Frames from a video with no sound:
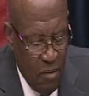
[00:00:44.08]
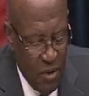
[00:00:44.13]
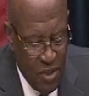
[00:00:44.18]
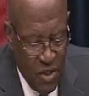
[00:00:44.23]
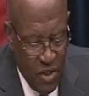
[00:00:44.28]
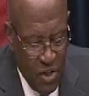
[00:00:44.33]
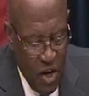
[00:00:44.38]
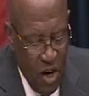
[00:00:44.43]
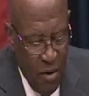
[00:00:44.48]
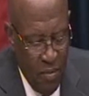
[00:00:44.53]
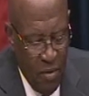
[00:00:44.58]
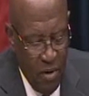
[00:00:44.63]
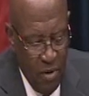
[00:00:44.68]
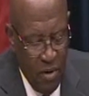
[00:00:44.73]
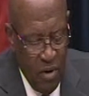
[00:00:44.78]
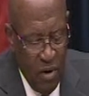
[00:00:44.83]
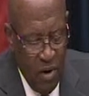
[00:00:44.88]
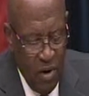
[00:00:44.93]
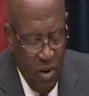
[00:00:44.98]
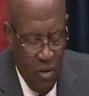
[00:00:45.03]
Mr.
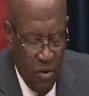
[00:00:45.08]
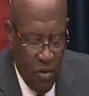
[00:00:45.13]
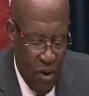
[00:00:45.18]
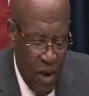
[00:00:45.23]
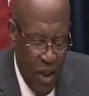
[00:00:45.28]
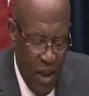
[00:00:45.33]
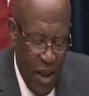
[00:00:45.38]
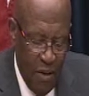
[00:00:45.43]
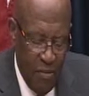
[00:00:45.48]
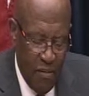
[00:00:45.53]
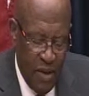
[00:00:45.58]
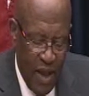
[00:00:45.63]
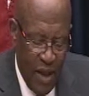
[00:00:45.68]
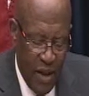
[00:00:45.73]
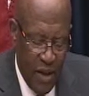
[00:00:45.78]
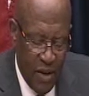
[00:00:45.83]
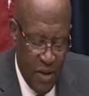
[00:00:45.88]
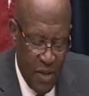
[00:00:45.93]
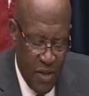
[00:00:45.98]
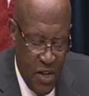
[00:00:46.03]
Chairman, you claim
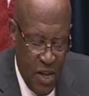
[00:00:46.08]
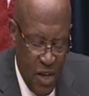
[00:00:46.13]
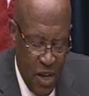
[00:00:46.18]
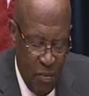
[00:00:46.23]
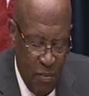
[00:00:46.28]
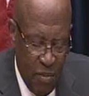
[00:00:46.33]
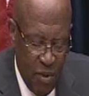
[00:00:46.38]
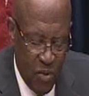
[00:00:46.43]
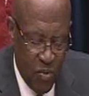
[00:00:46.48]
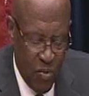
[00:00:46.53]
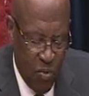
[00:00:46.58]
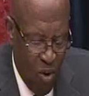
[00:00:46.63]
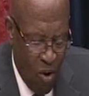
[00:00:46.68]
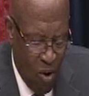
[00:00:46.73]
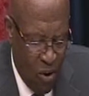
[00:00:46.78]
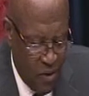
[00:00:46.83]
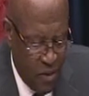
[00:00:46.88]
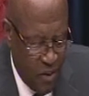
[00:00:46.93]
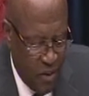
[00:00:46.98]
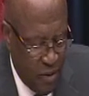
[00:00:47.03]
that contempt is
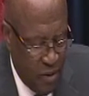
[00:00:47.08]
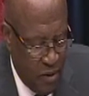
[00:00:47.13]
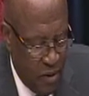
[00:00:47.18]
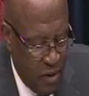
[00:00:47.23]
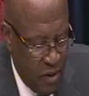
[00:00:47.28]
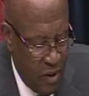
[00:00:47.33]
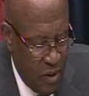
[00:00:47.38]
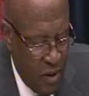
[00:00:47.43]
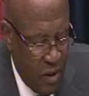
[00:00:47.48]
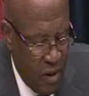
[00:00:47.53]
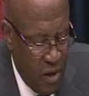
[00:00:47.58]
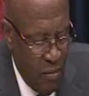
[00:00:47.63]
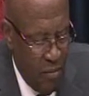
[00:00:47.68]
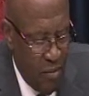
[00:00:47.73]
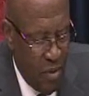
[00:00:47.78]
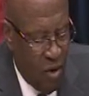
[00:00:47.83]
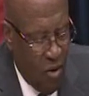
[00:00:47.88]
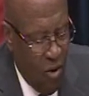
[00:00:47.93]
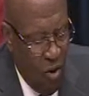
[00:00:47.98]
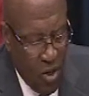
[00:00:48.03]
warranted
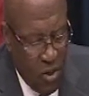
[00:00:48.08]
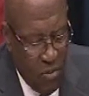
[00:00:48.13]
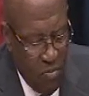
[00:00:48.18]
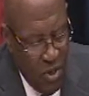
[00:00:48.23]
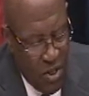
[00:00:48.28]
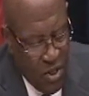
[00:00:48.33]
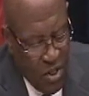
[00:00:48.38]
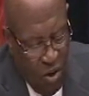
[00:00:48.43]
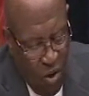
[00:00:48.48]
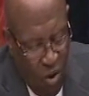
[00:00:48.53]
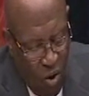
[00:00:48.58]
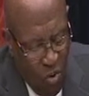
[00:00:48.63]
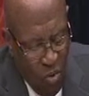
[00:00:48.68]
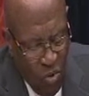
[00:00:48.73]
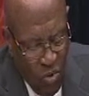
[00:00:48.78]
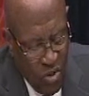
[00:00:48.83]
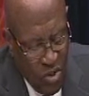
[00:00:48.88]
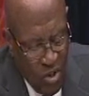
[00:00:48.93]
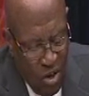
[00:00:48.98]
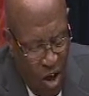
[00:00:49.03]
because Mr.
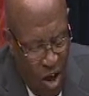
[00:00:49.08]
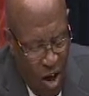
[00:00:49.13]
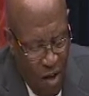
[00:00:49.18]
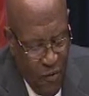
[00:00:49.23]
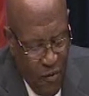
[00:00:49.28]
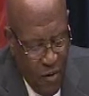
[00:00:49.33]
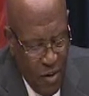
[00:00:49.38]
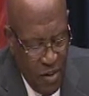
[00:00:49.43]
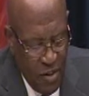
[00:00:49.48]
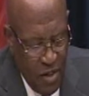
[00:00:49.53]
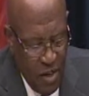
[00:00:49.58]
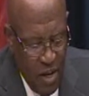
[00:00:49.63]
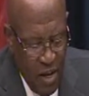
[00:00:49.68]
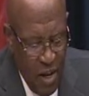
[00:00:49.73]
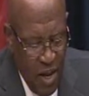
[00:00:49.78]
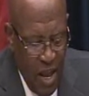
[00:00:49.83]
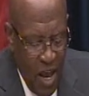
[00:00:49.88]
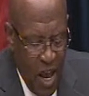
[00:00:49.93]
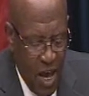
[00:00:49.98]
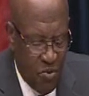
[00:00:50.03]
Holder's office
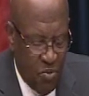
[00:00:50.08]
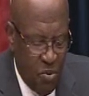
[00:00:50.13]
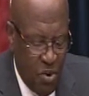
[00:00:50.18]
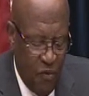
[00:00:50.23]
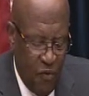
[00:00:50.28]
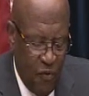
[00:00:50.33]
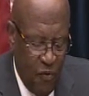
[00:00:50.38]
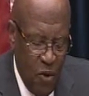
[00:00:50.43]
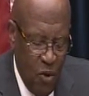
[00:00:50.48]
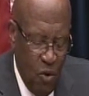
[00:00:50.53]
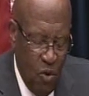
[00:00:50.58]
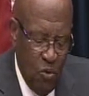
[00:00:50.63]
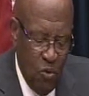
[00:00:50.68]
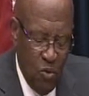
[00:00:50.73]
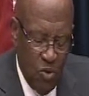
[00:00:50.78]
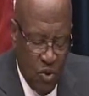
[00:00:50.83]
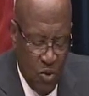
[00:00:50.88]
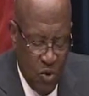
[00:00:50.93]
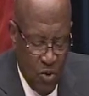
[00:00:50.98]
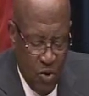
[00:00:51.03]
has
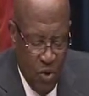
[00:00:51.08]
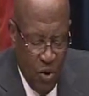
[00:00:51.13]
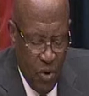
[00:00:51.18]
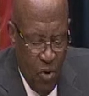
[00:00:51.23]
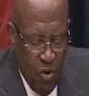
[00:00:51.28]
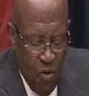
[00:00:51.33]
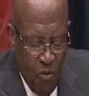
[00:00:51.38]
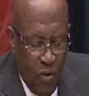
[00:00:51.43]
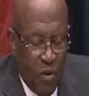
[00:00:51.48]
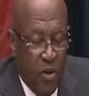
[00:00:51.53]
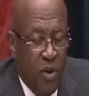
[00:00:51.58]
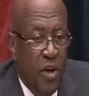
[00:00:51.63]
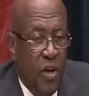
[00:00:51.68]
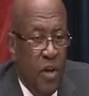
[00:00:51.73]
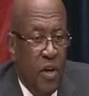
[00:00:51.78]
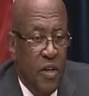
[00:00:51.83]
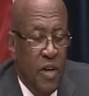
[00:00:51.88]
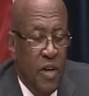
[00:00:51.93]
refused to turn over